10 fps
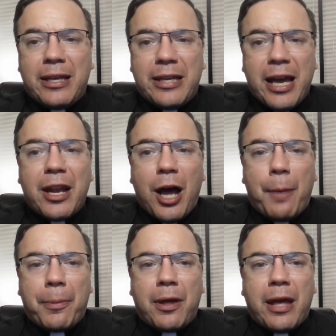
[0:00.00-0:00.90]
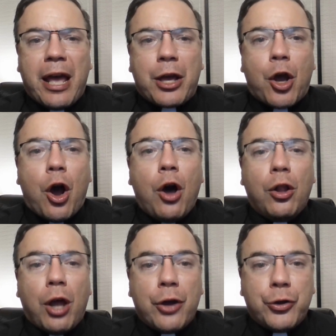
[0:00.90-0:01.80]
Get up and
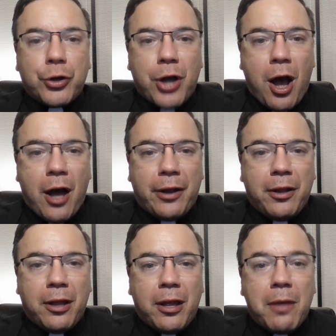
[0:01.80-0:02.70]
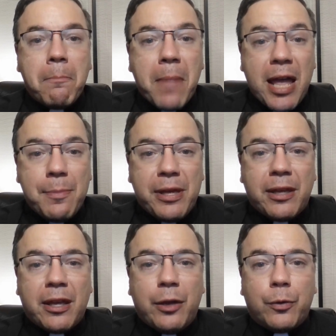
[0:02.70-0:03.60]
call on your God.
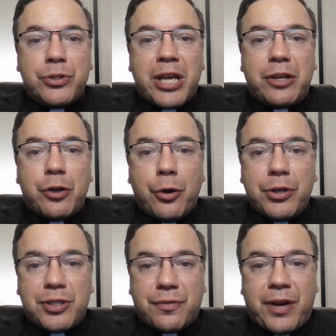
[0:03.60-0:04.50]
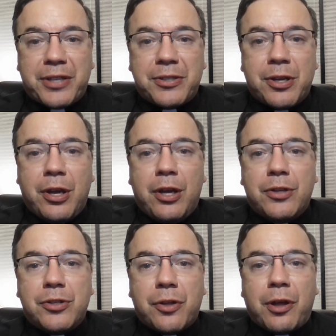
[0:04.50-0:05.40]
Maybe he will take notice of us
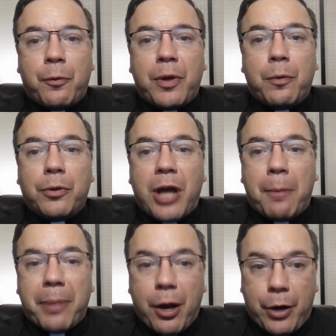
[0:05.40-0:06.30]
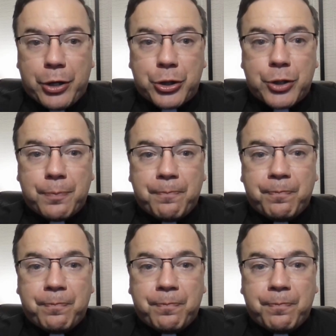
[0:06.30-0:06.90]
so that we will not perish."